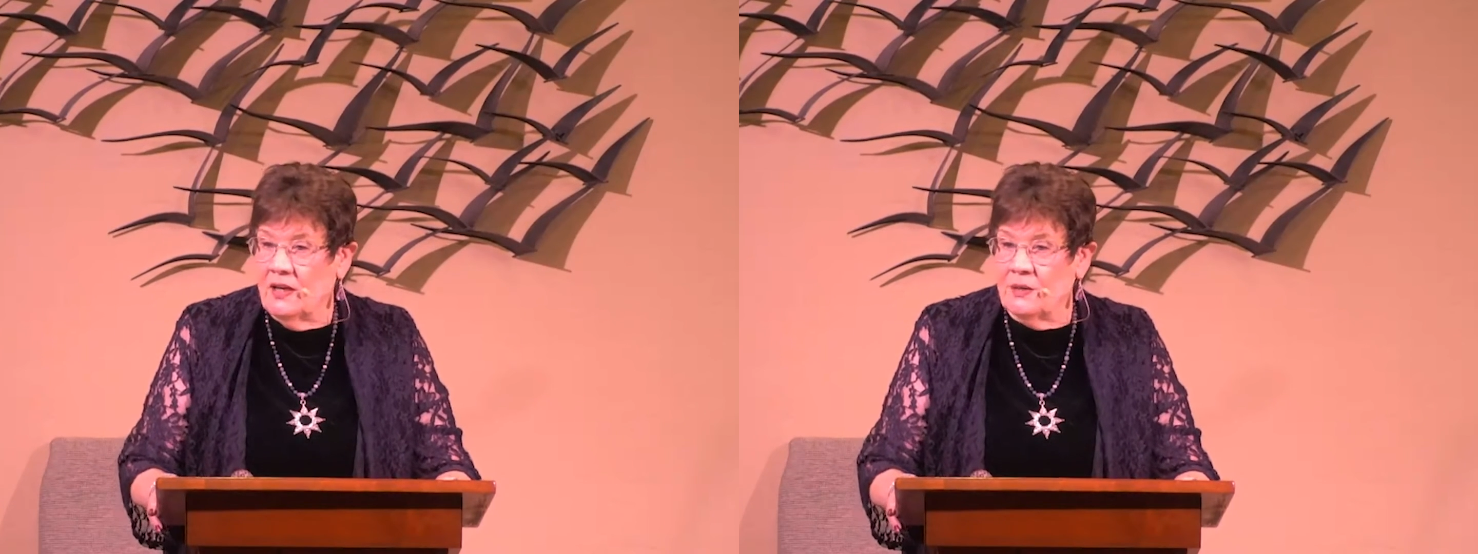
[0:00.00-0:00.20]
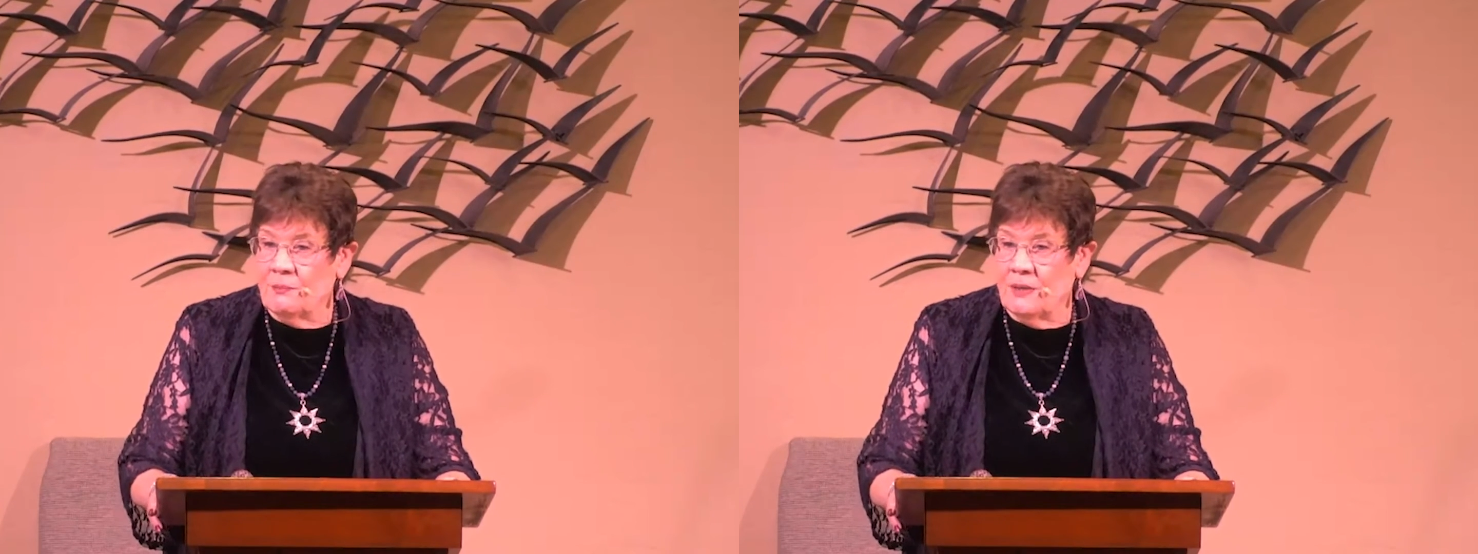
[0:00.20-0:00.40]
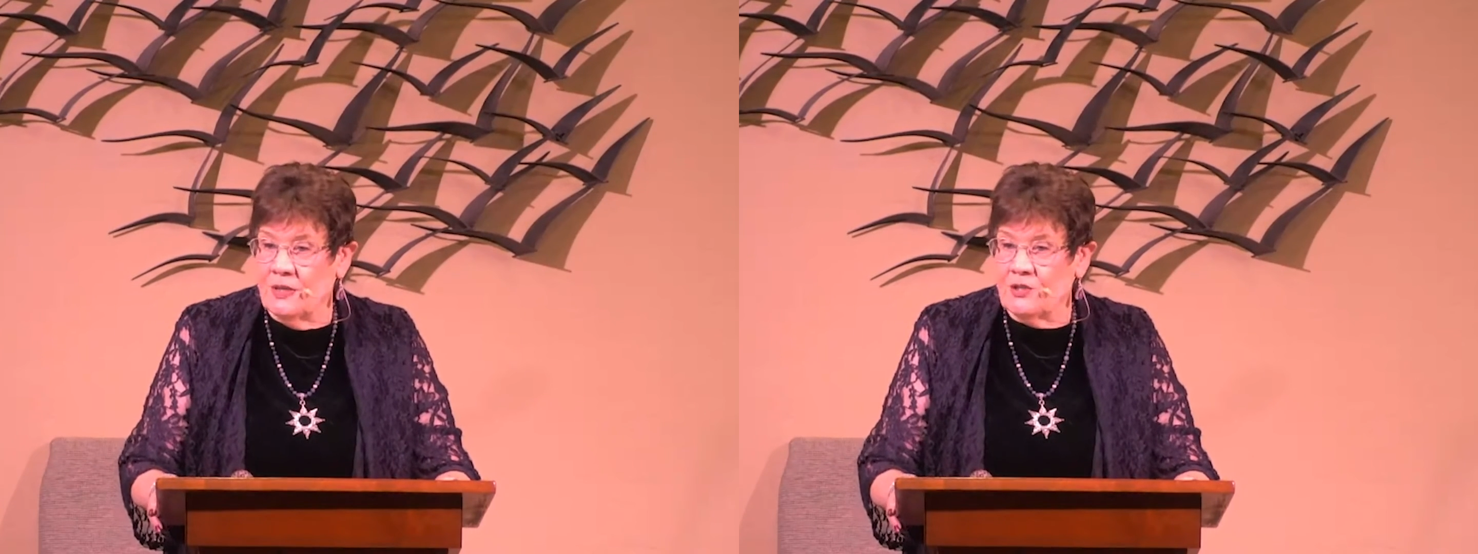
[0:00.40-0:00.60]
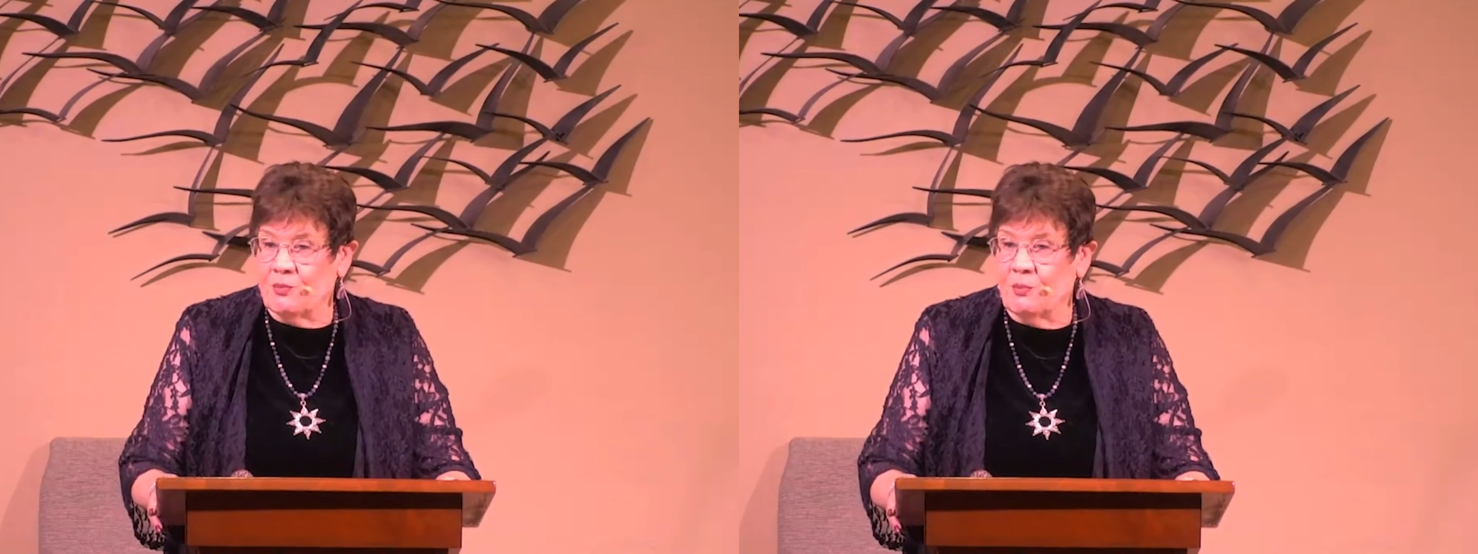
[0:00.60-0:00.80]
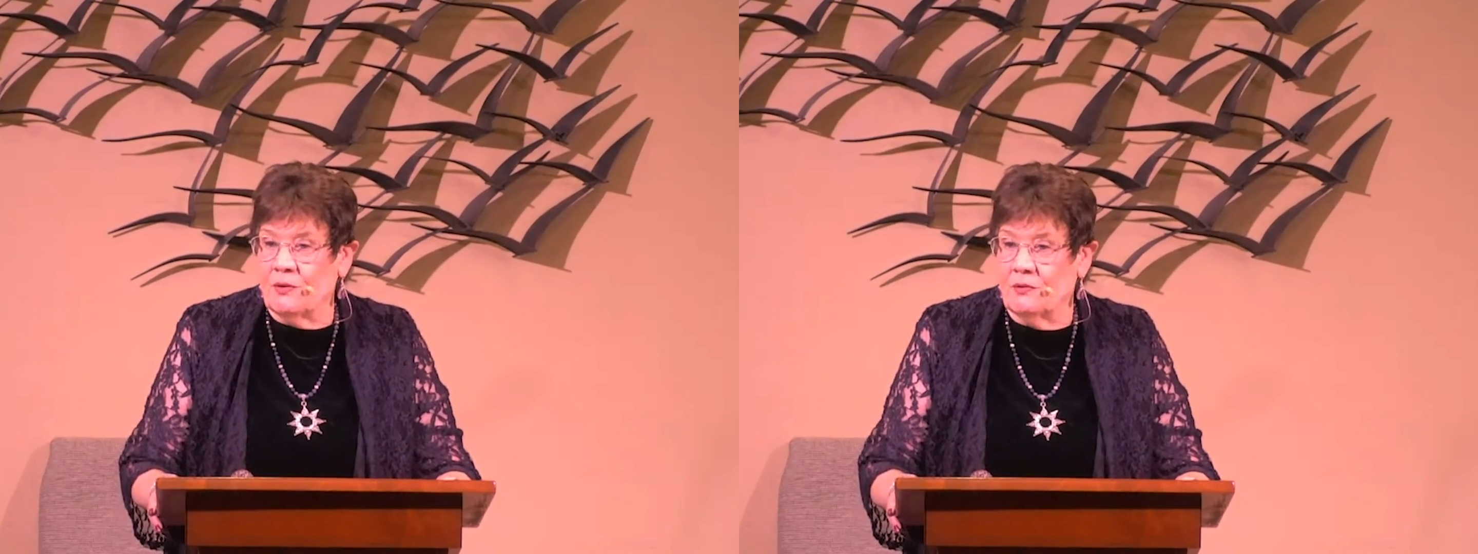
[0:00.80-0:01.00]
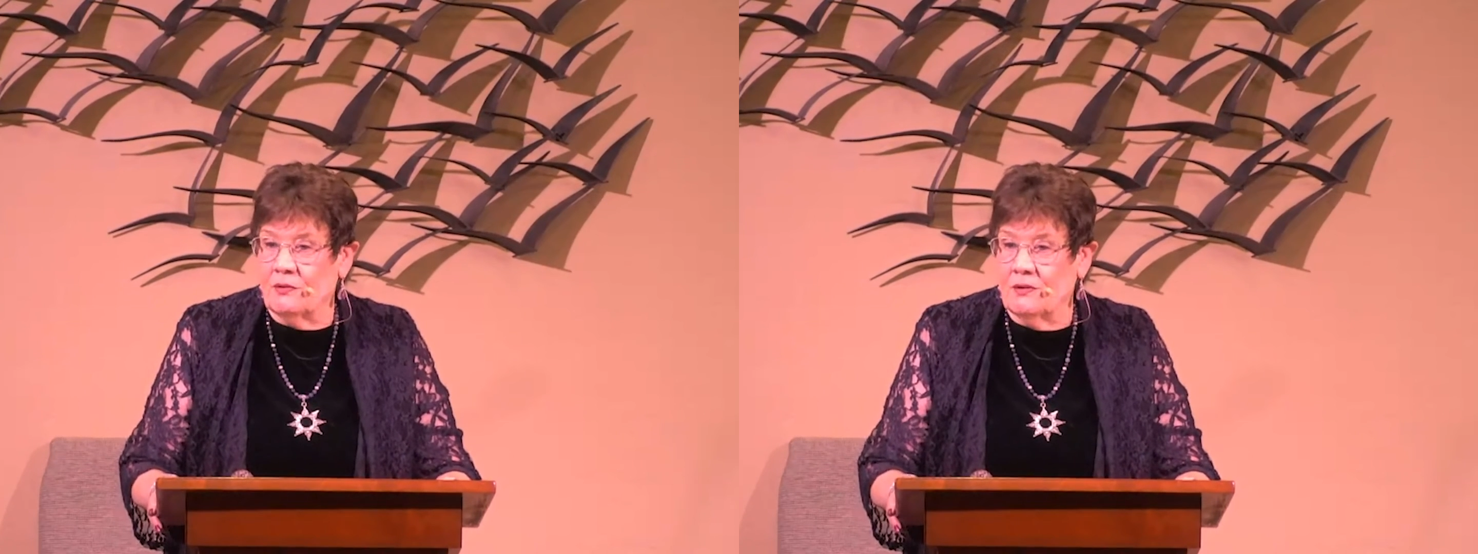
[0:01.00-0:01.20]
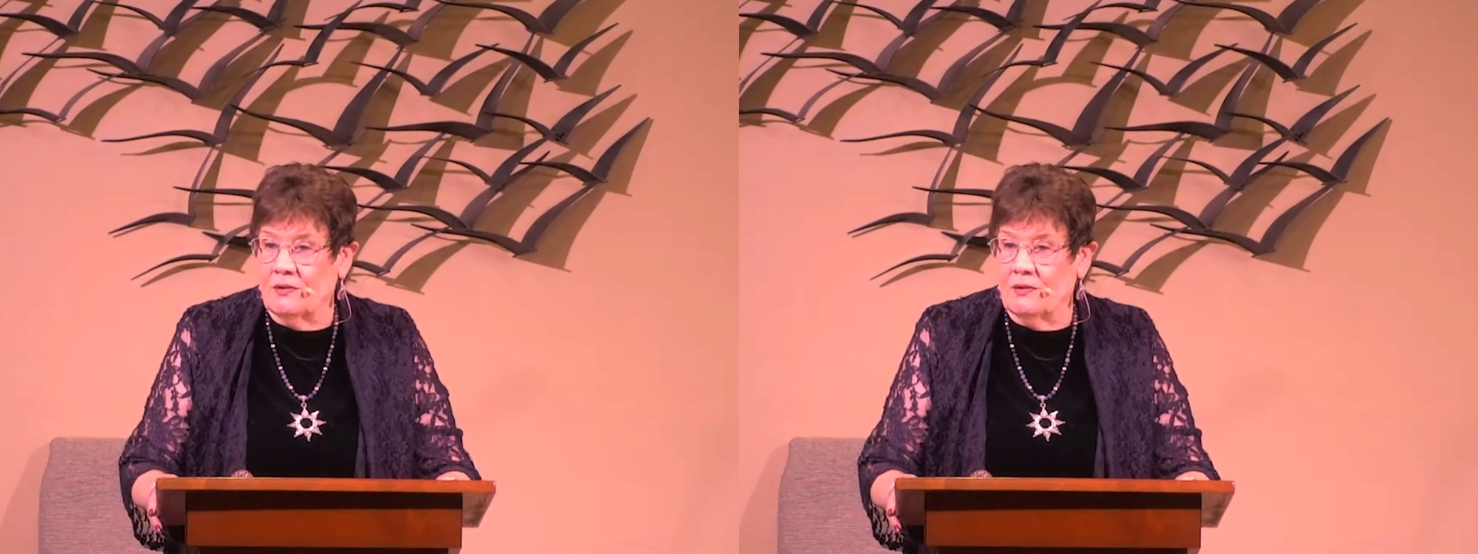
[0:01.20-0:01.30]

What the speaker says: and pleasurable?